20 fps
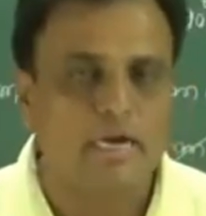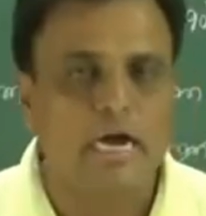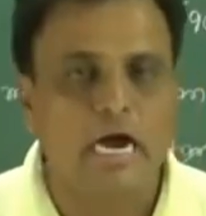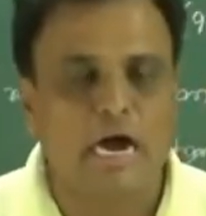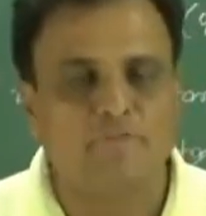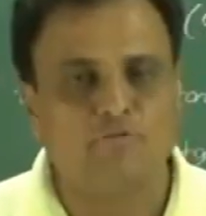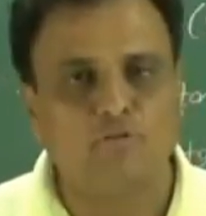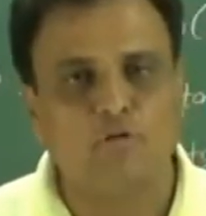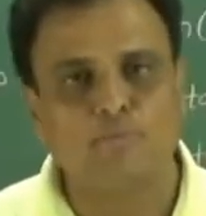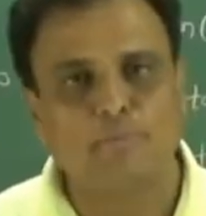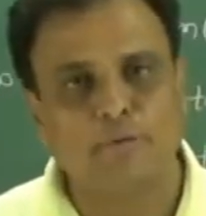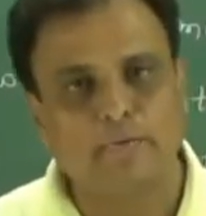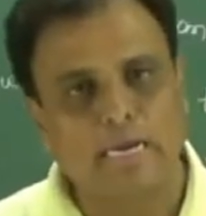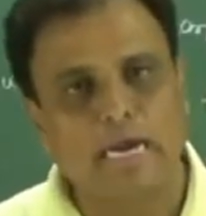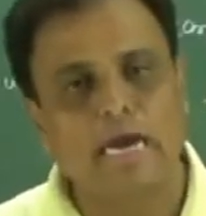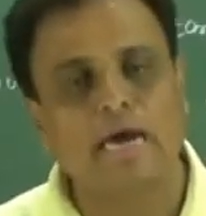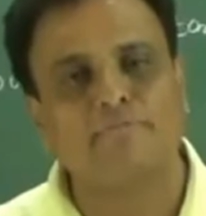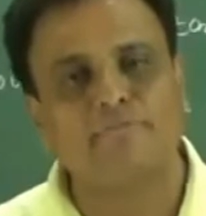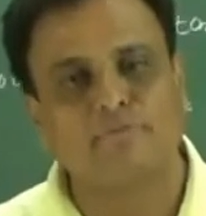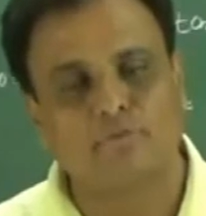half open,
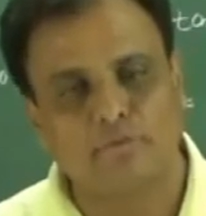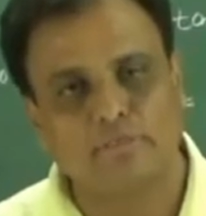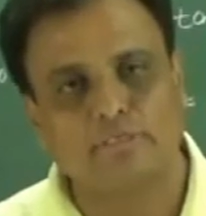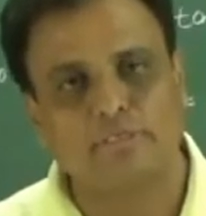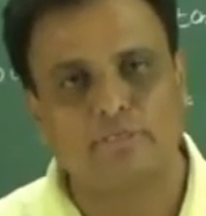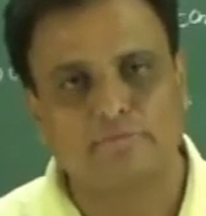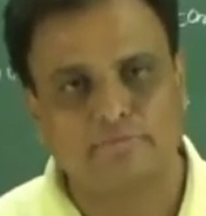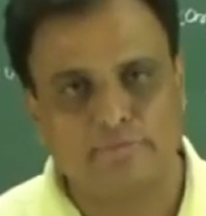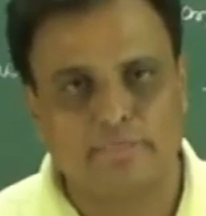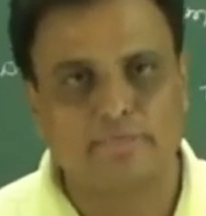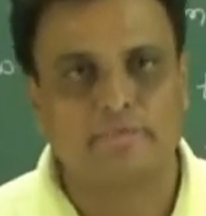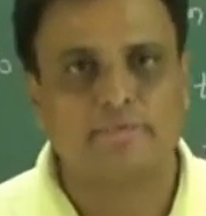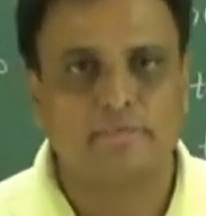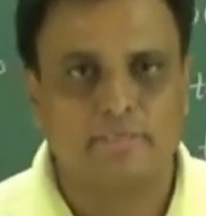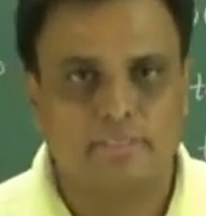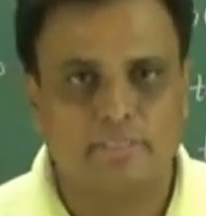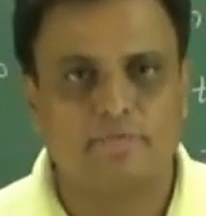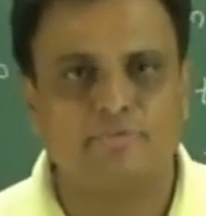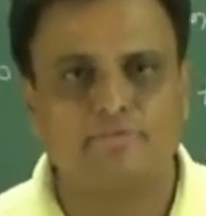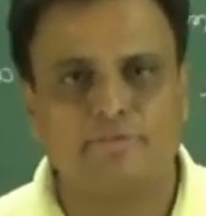half intervals
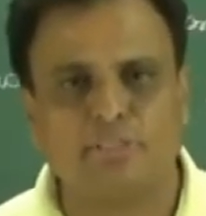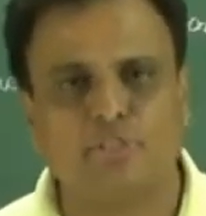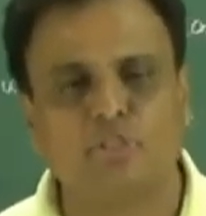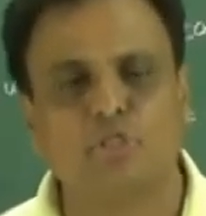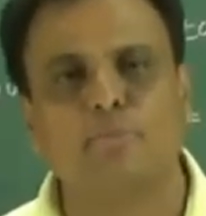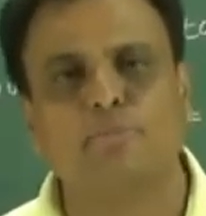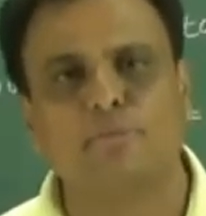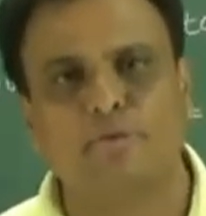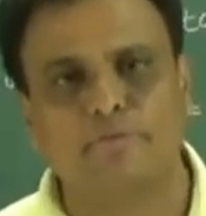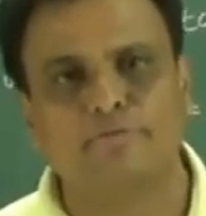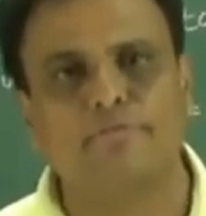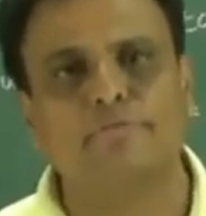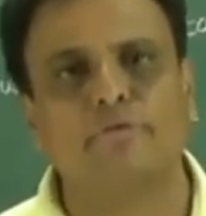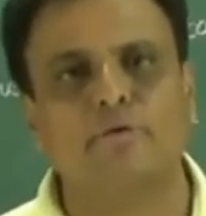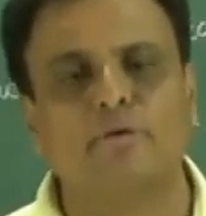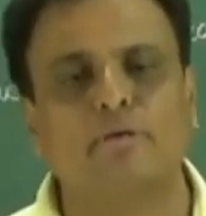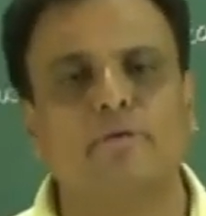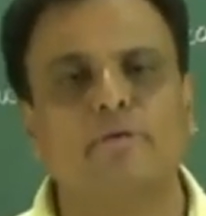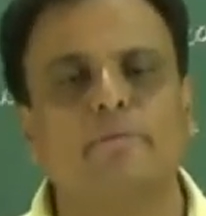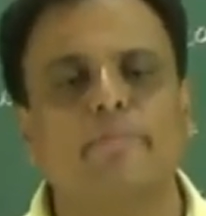in the first chapter of
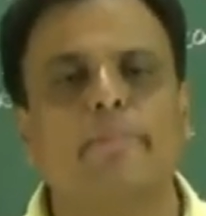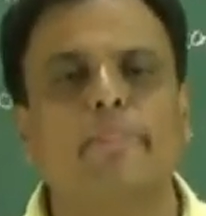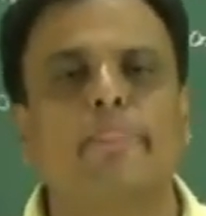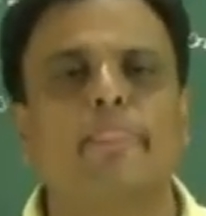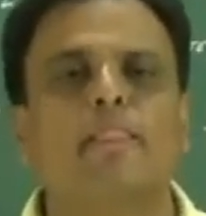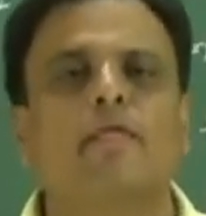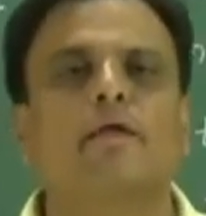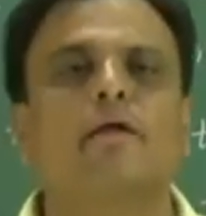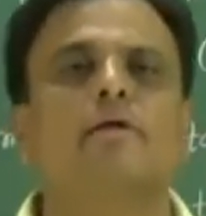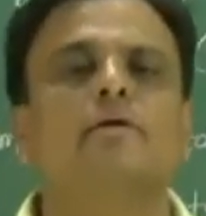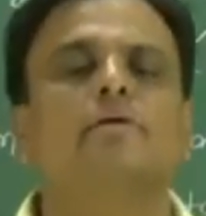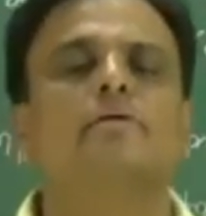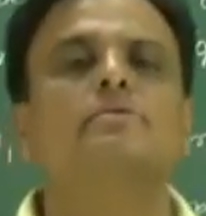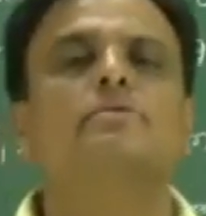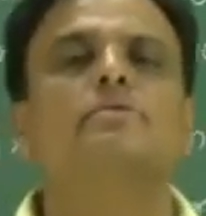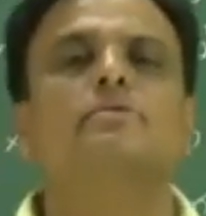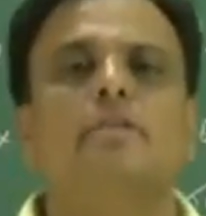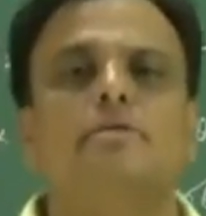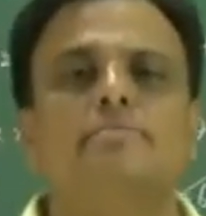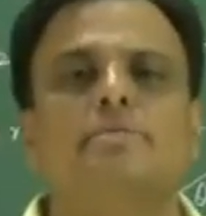your
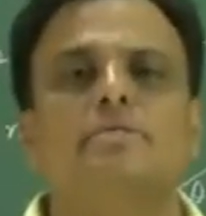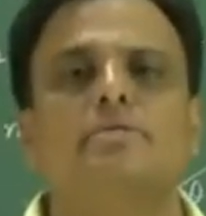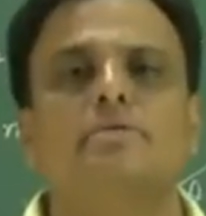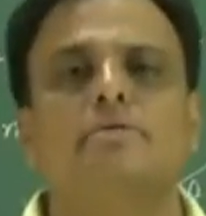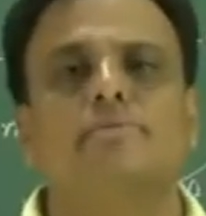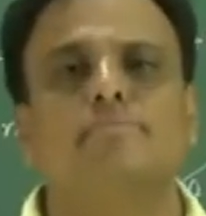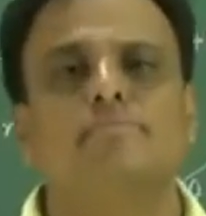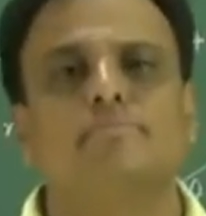syllabus.